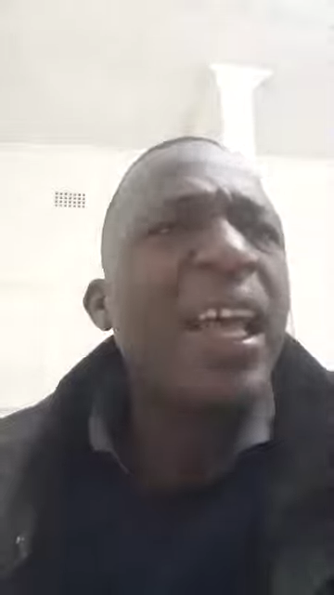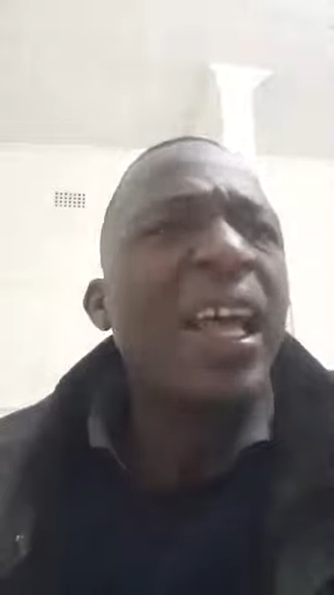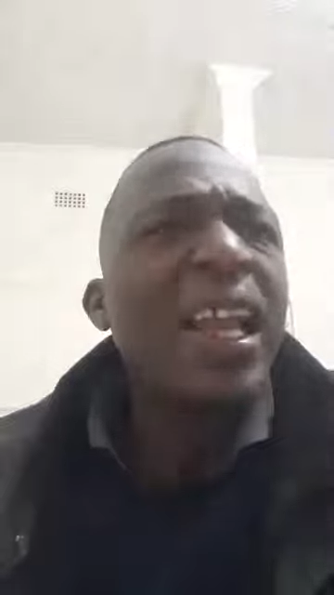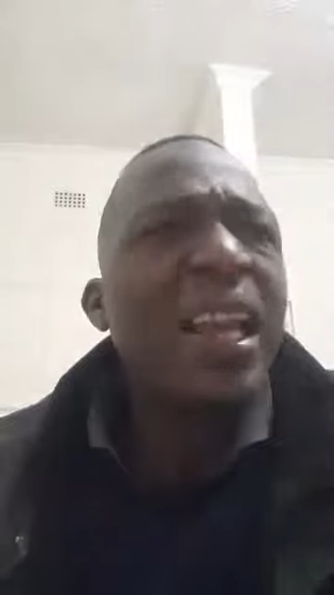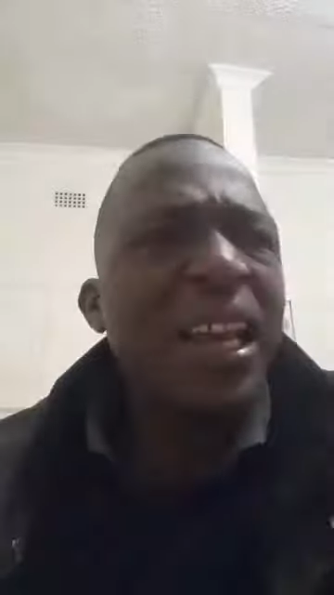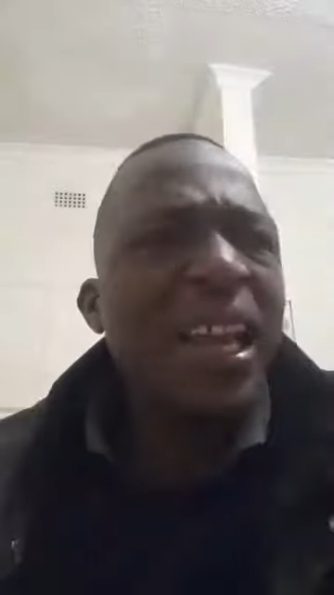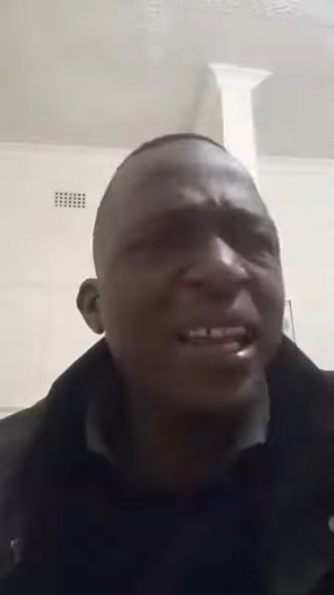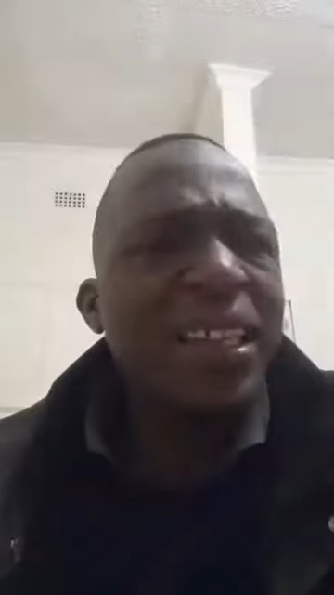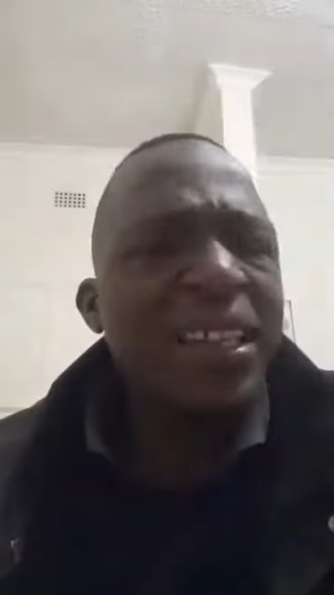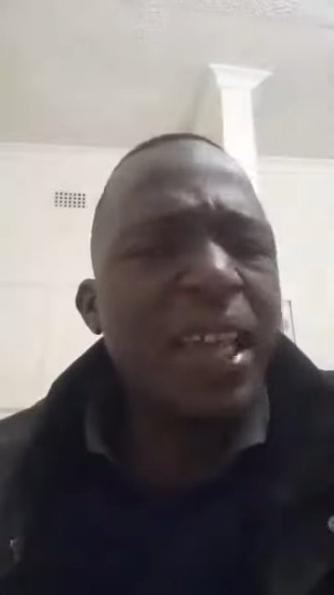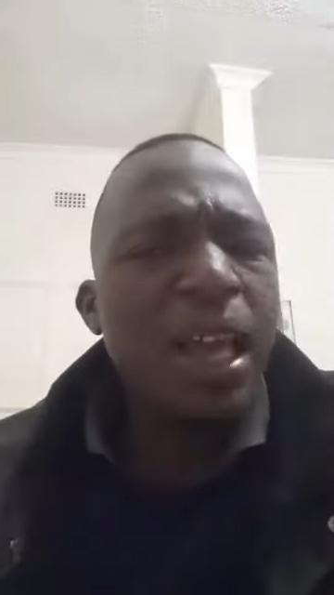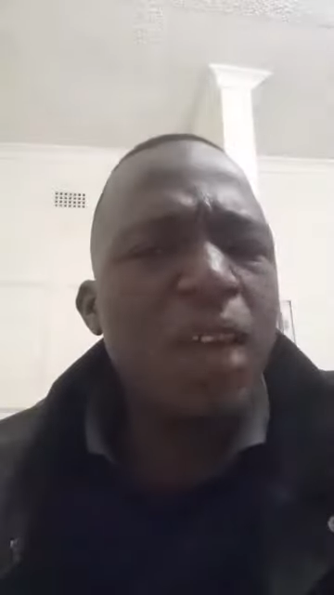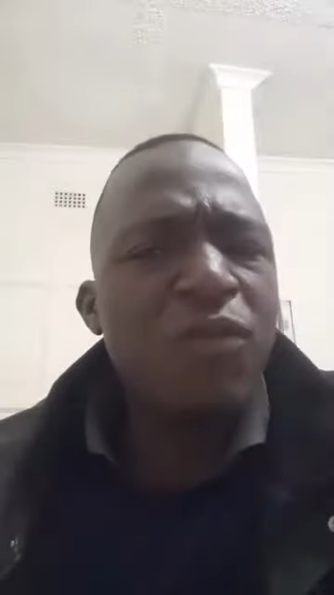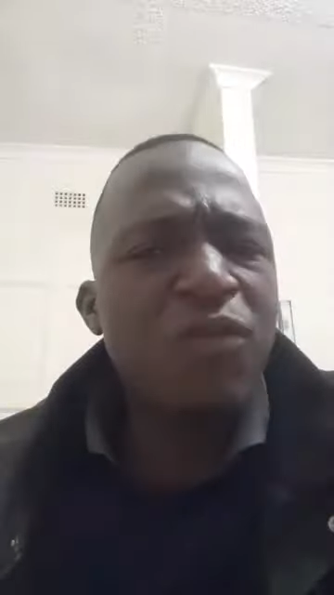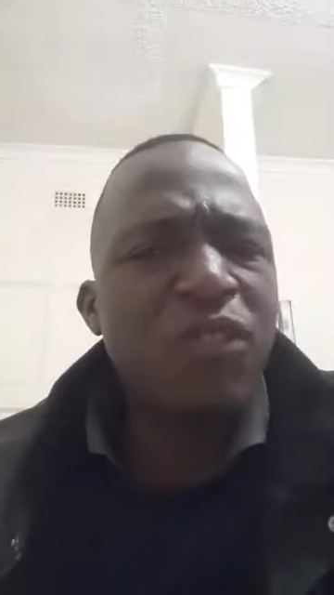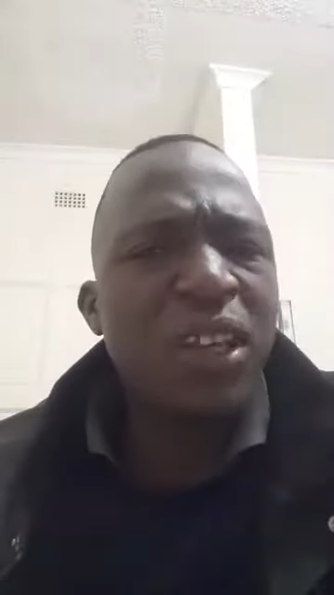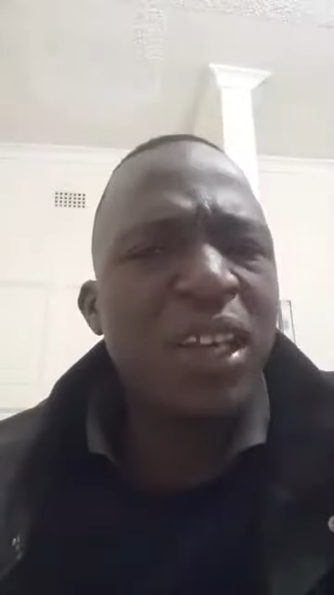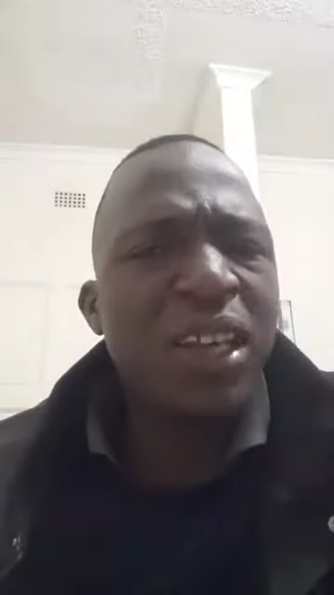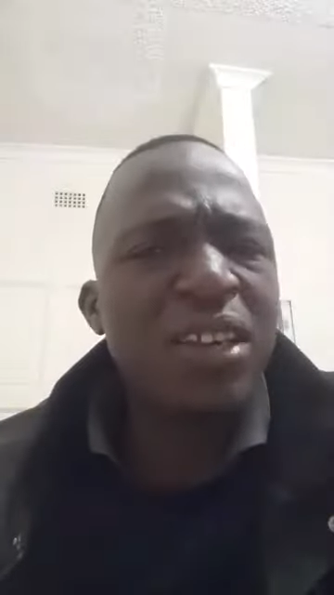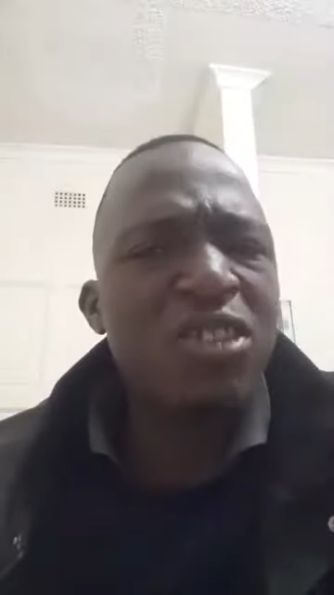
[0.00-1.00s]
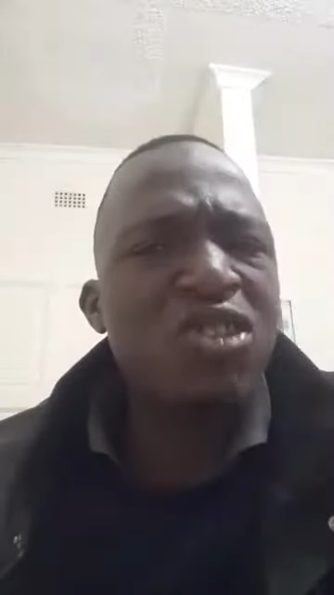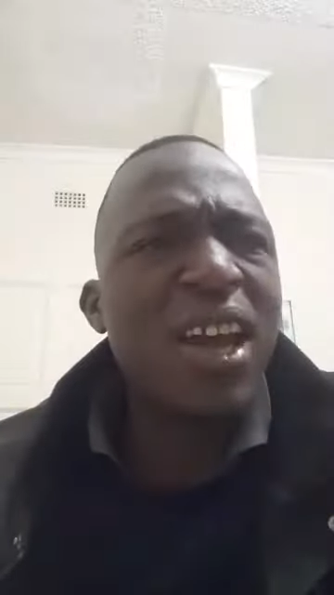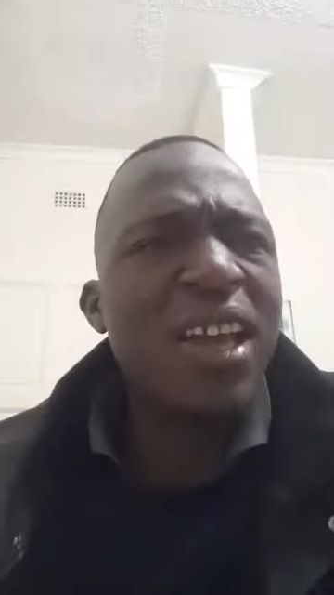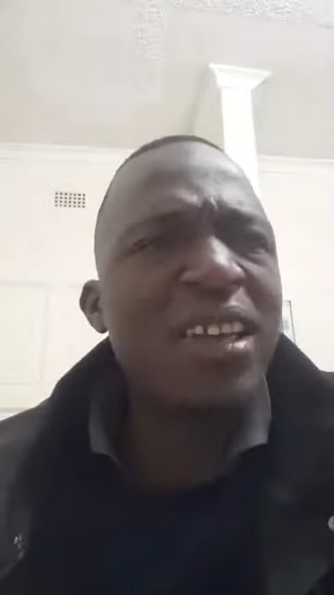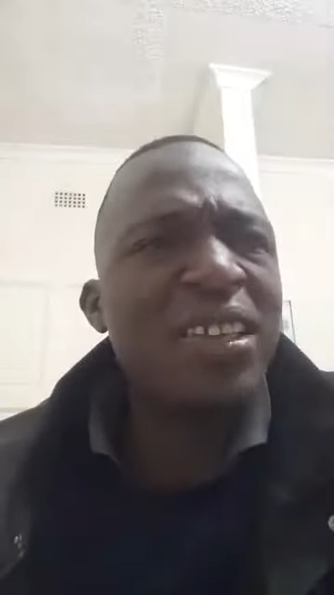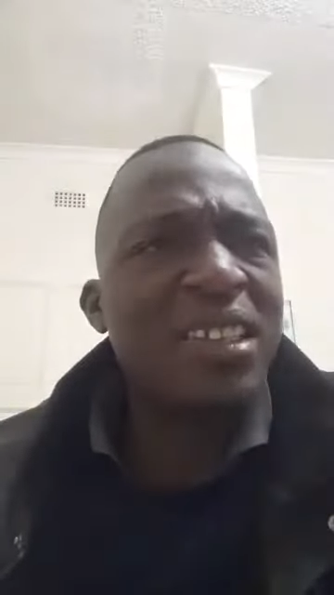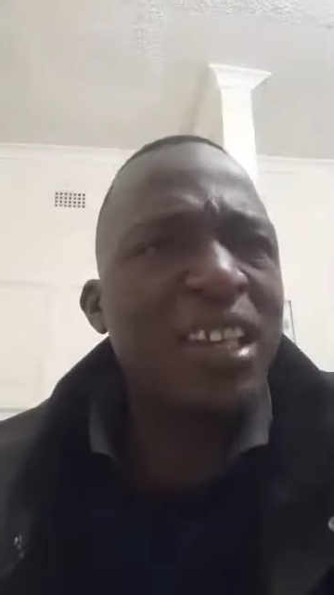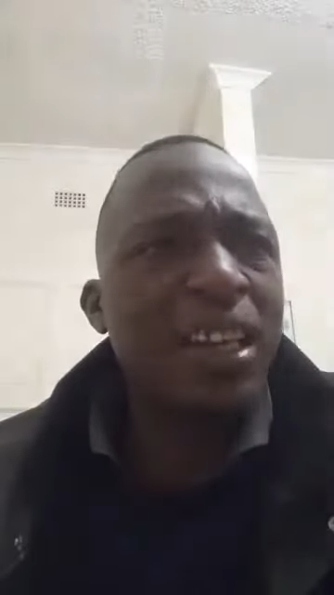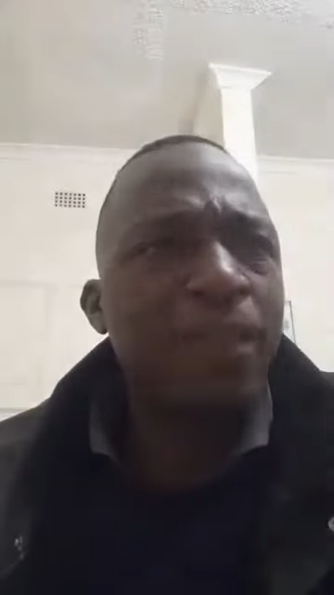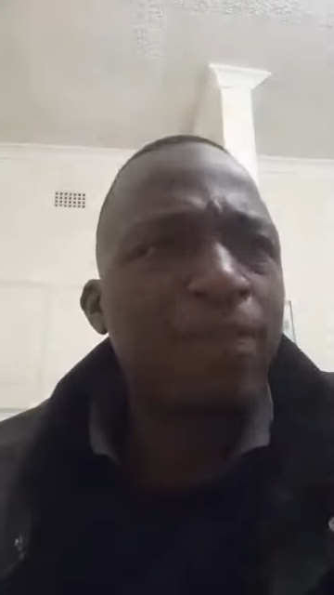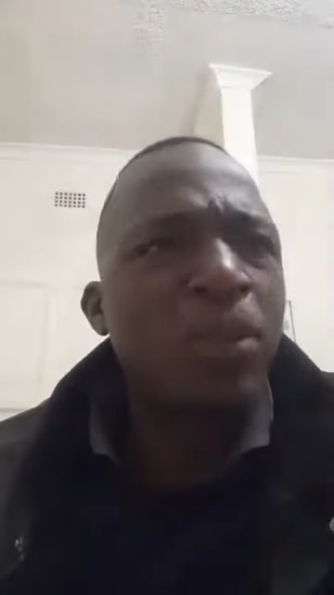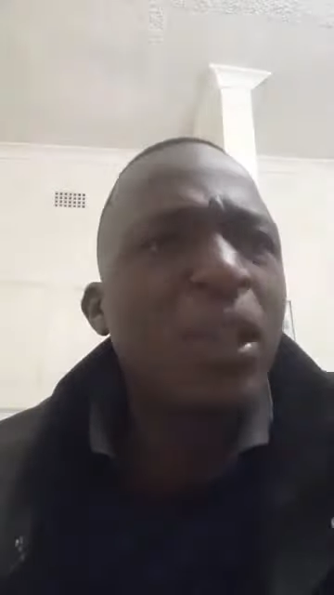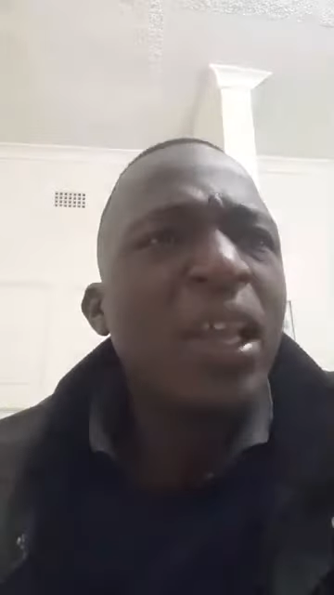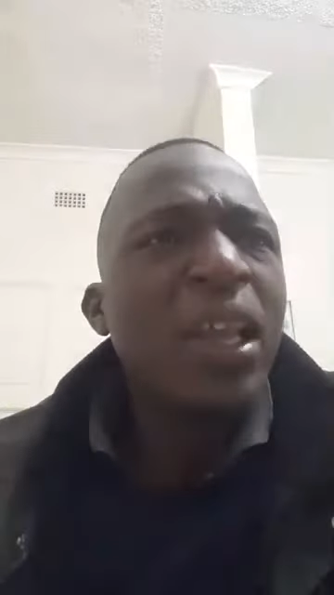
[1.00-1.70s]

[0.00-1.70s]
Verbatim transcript: let every handwriting